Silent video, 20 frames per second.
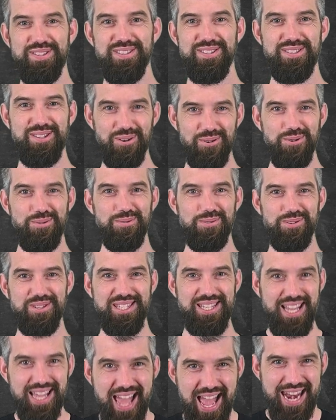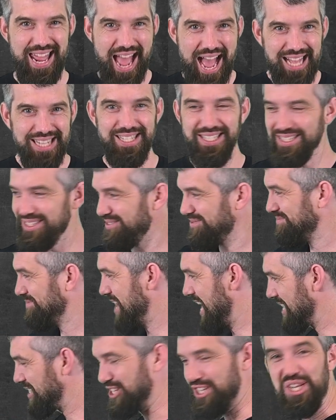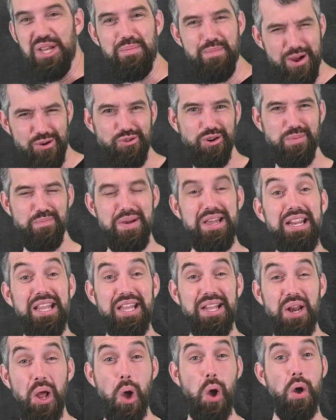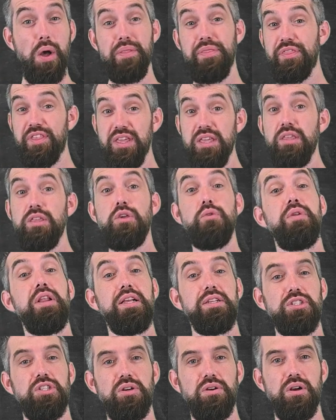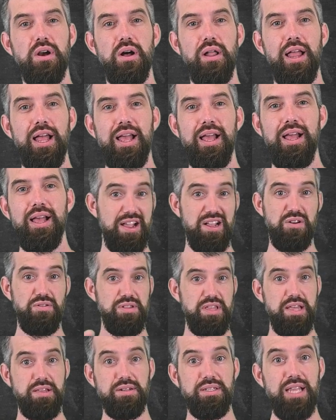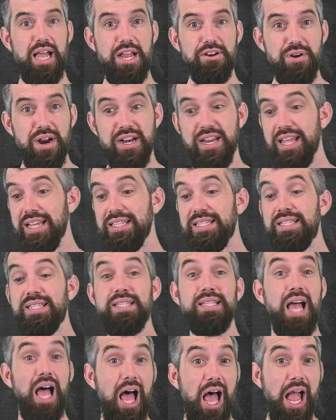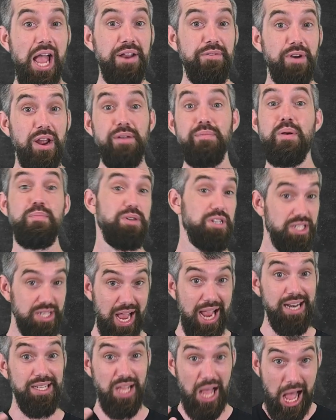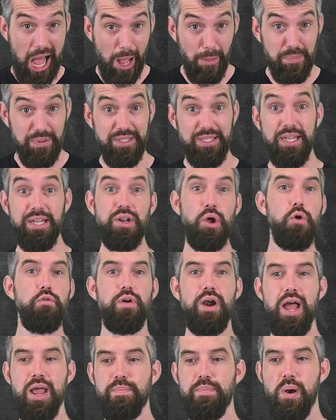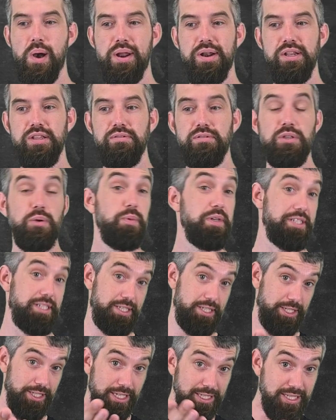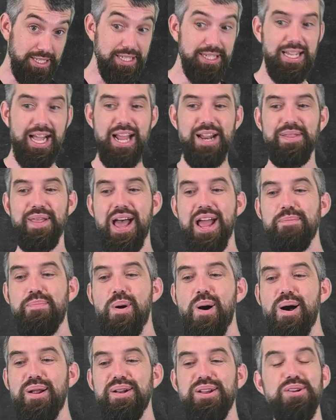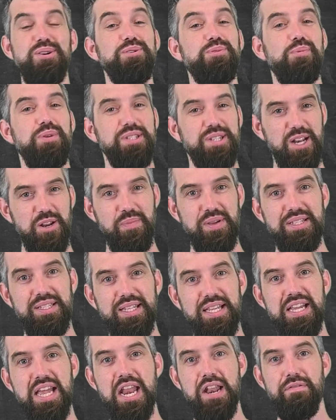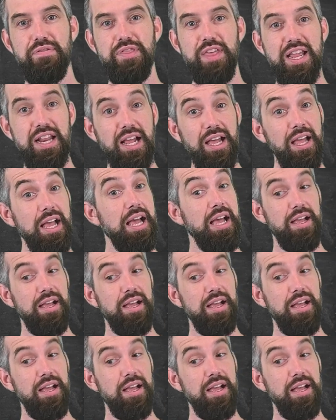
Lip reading: So secant has a geometric meaning on the unit circle. If I go to the other side, try to take sine, right? Remember, sine is opposite over hypotenuse. We just decided the hypotenuse was going to be secant of theta.